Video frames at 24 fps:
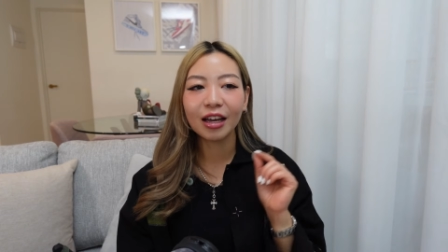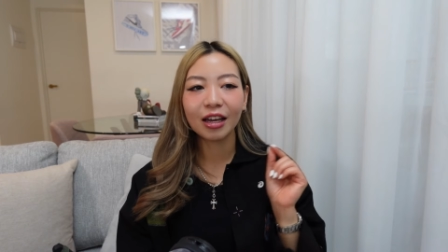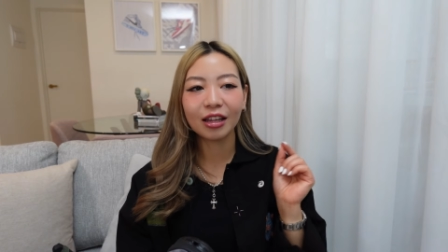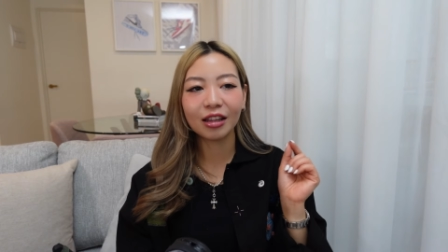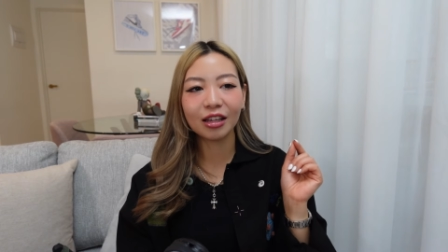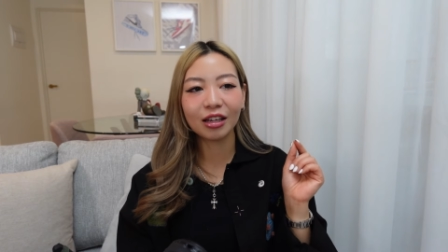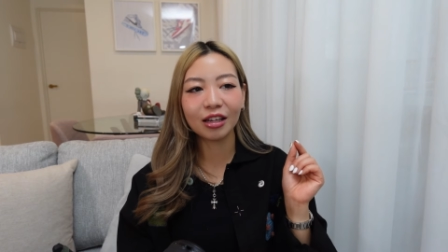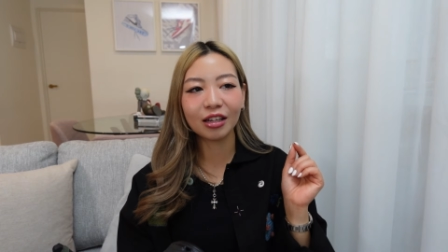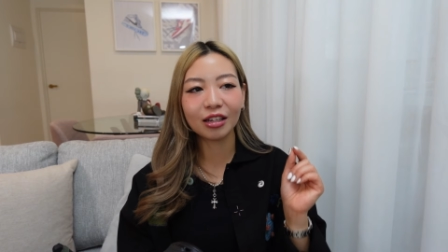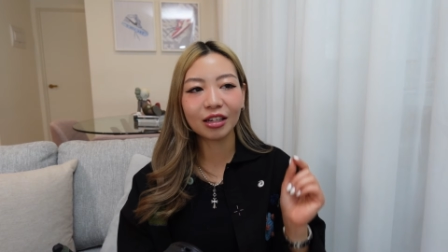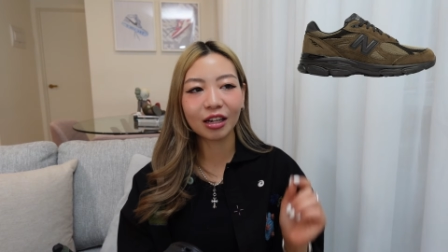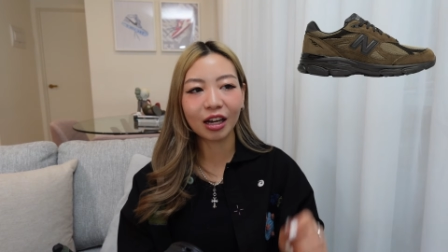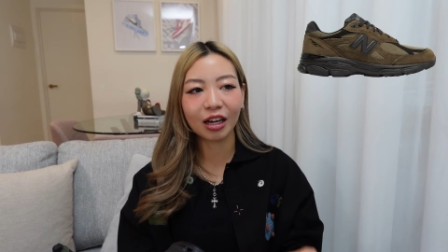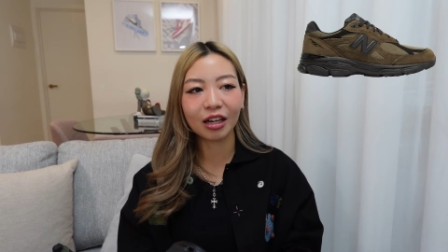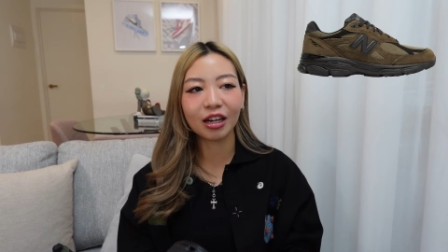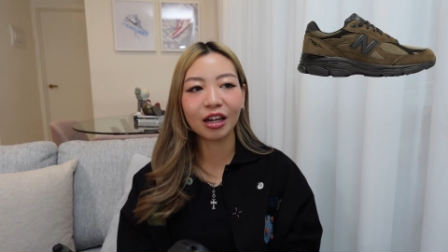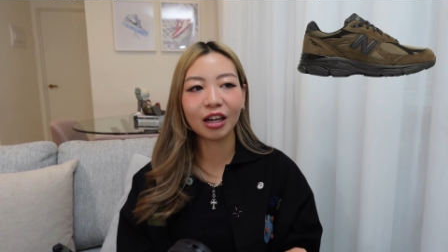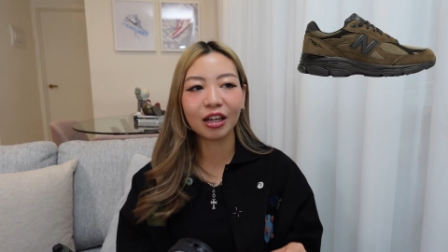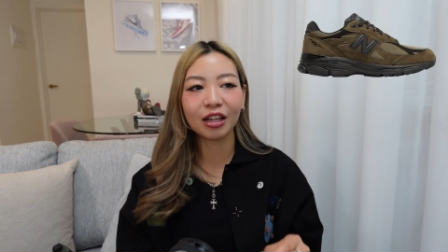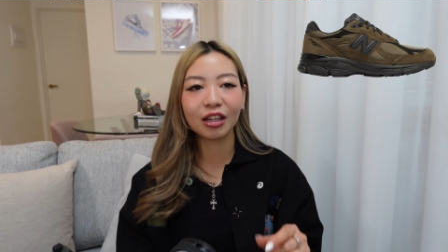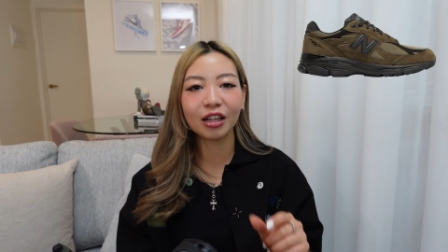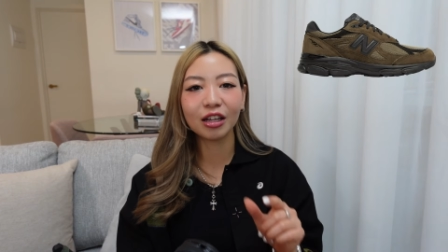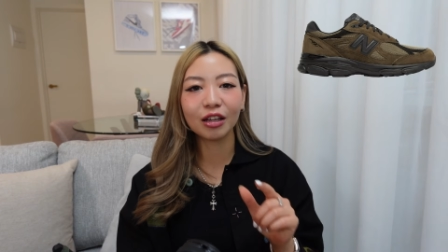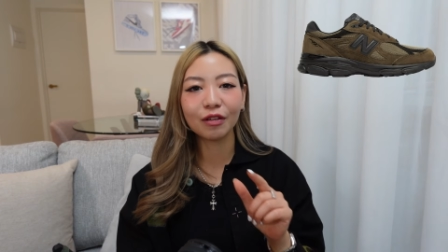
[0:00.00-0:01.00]
the
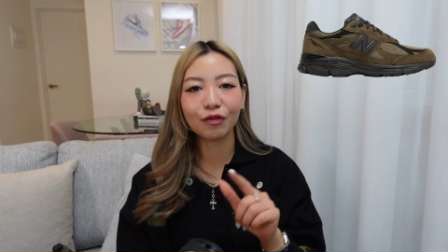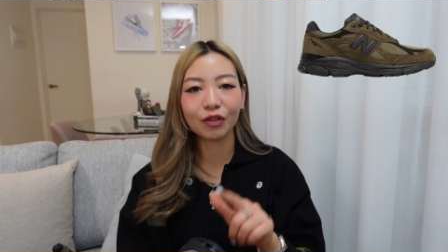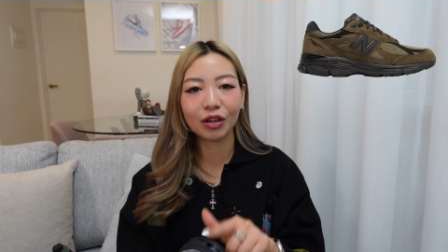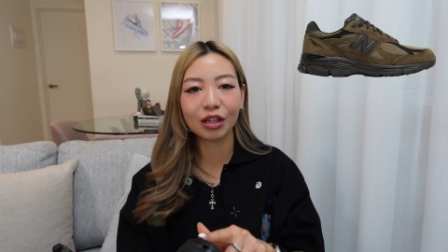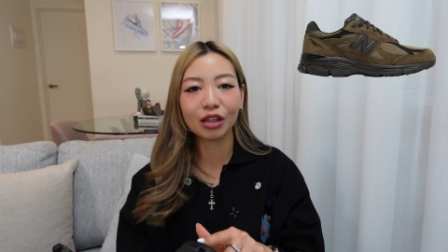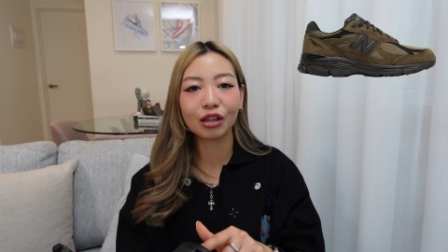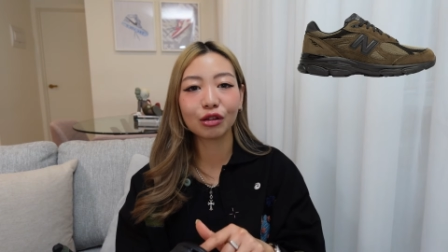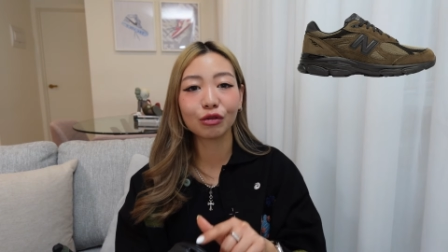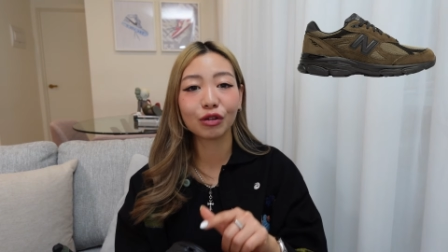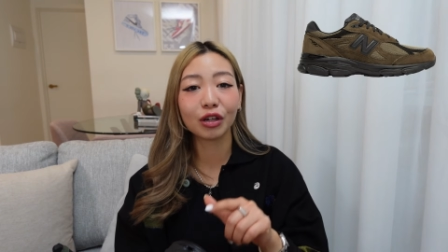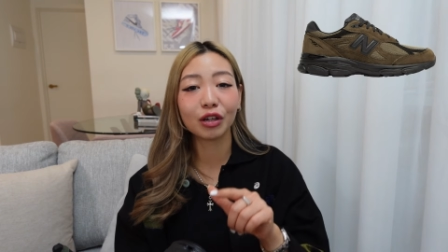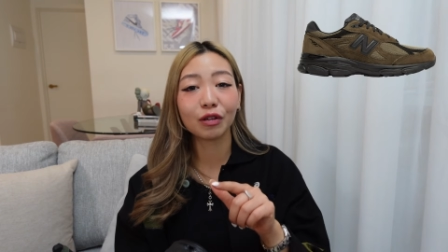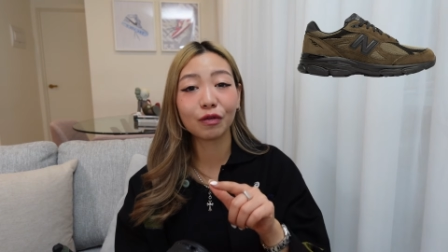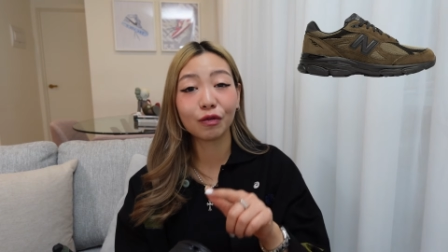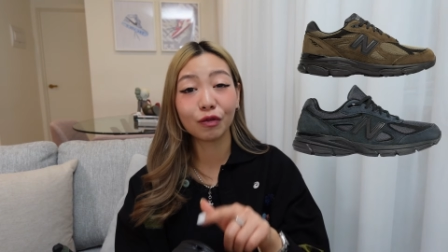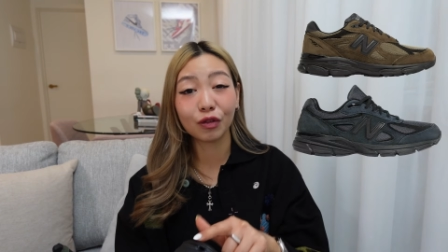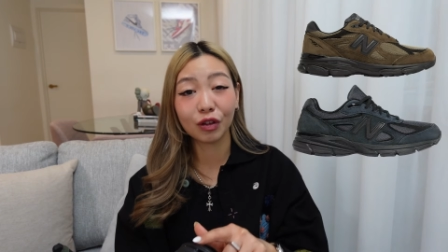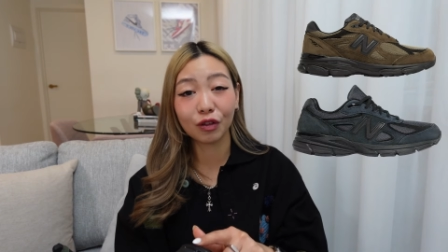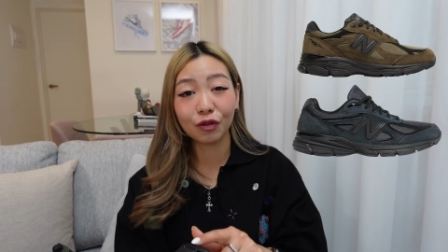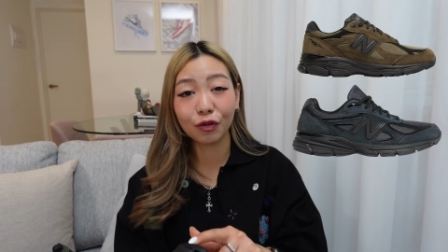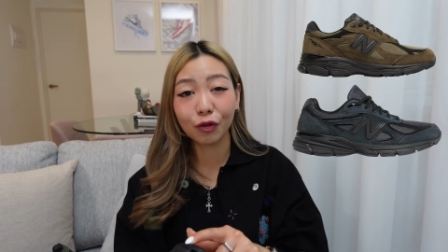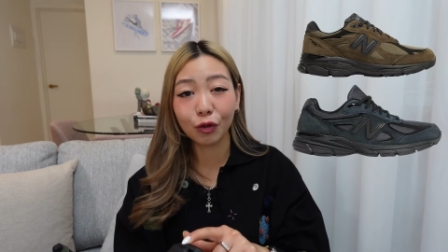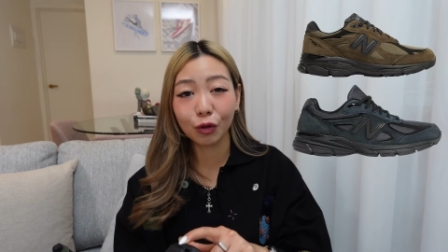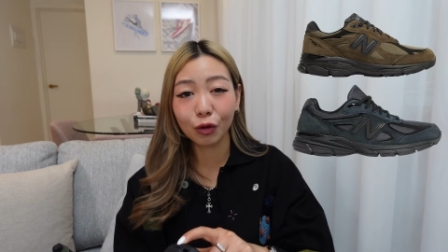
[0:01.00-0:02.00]
990 V3 and
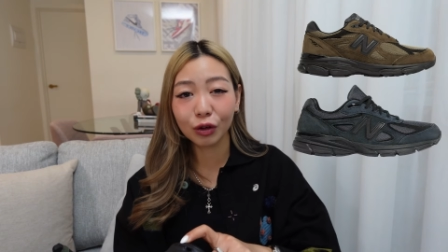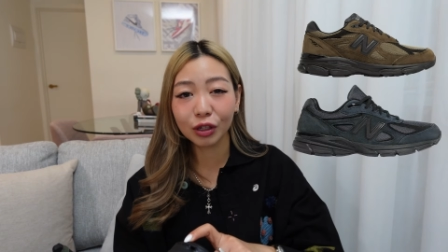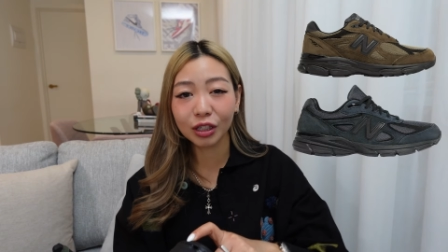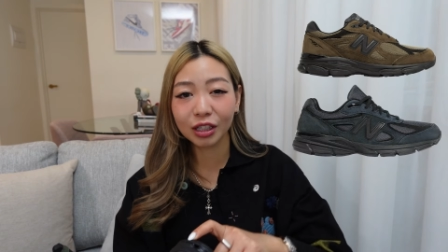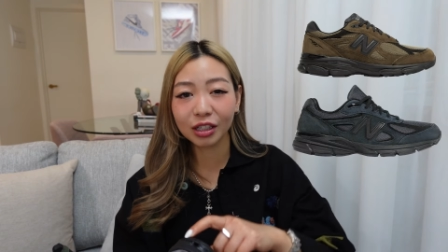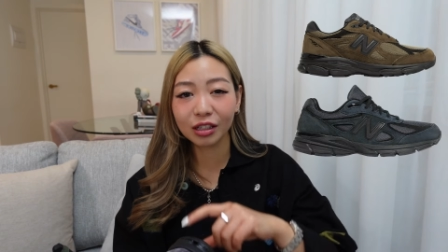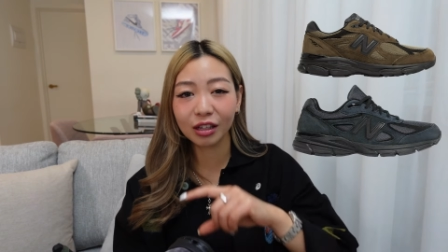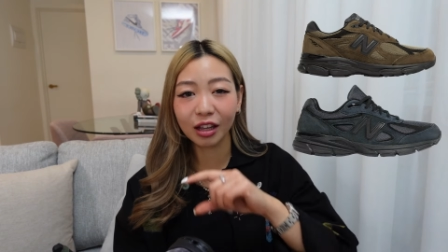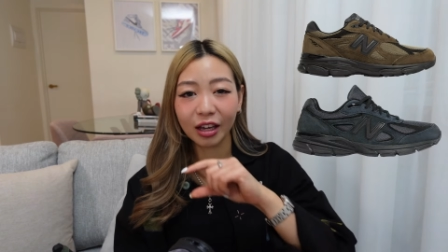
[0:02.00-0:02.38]
V4s,